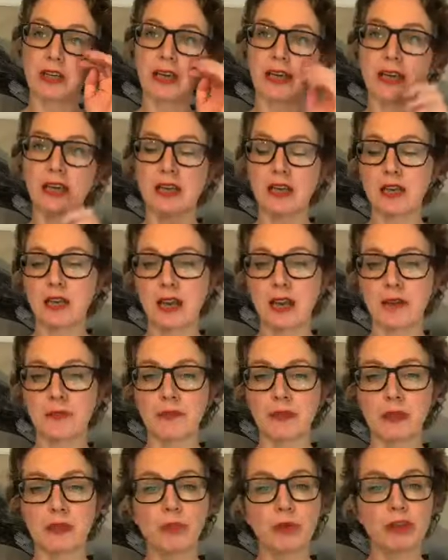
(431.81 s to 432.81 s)
in
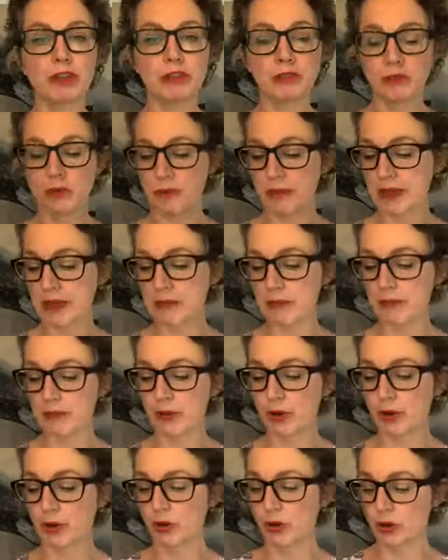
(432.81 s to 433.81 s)
the Print and Repeat
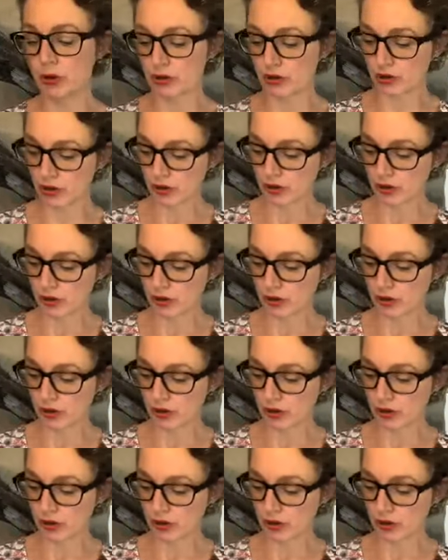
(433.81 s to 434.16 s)
book.